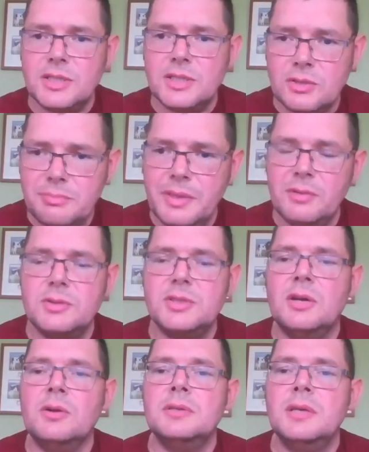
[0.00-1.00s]
This is just
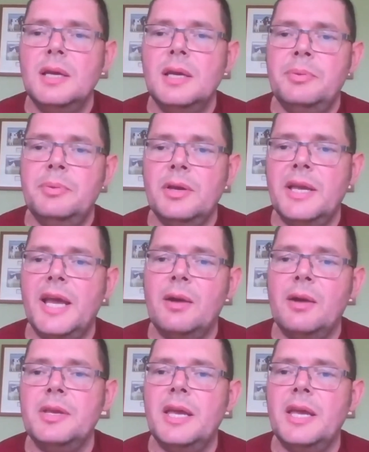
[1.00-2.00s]
milk sold per
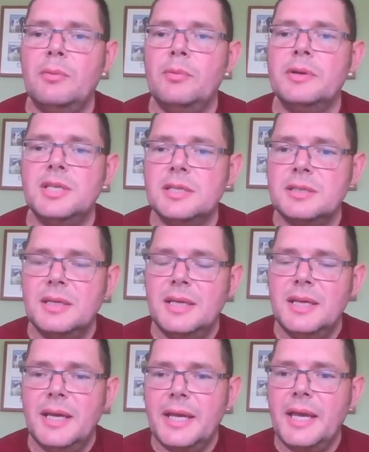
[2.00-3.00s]
cow per year, which
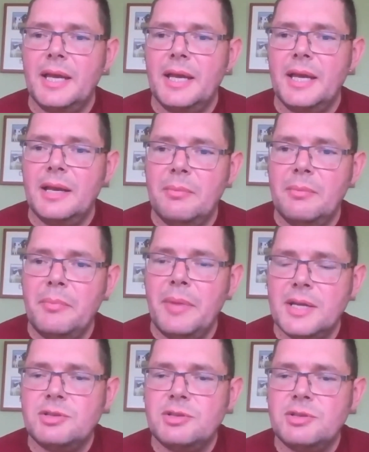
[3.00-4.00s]
is again a
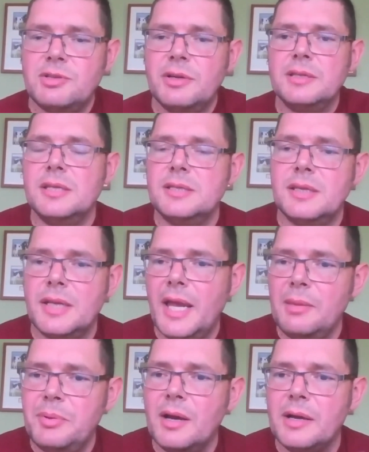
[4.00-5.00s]
metric. There's a
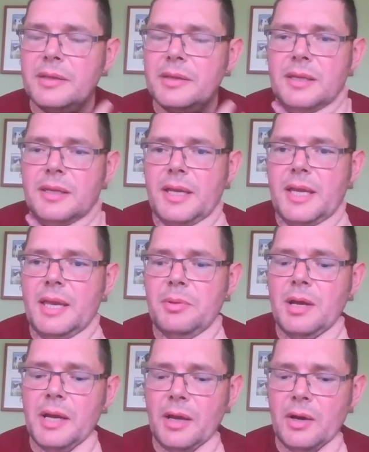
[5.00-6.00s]
KPI that I
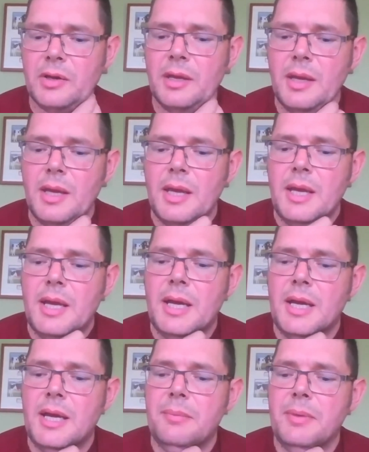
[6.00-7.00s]
keep an eye on,
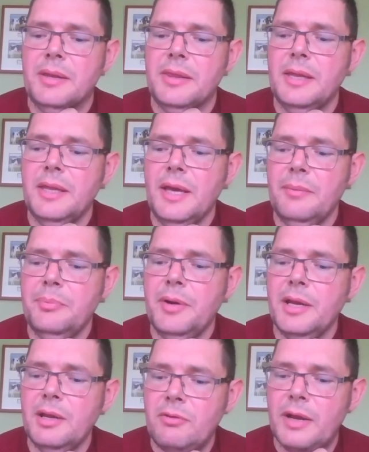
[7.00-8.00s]
and then
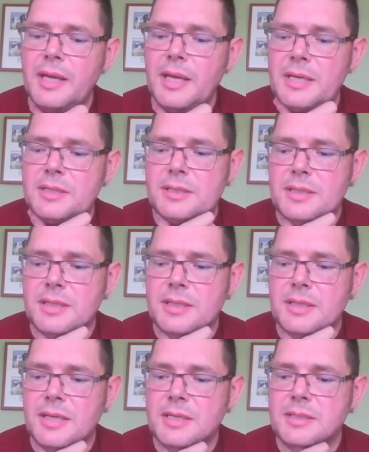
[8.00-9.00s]
that preg rate
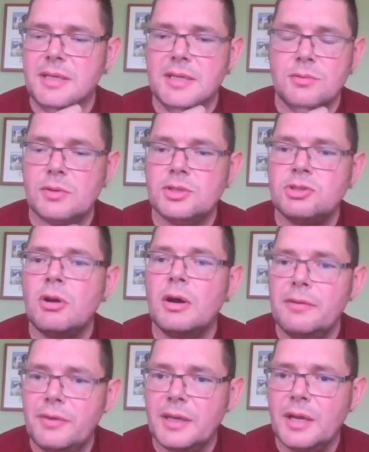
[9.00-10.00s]
is what's
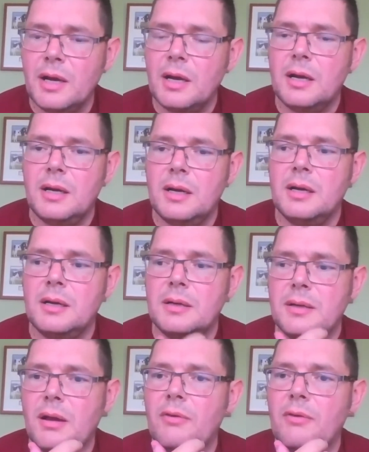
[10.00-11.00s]
driving
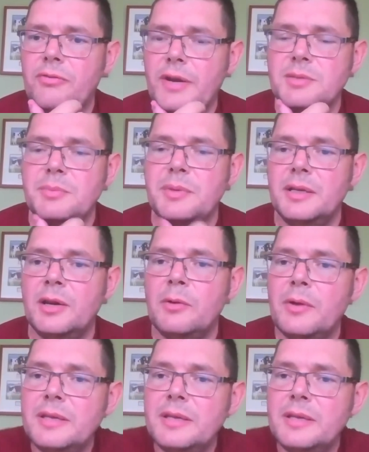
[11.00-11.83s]
our fresh milk.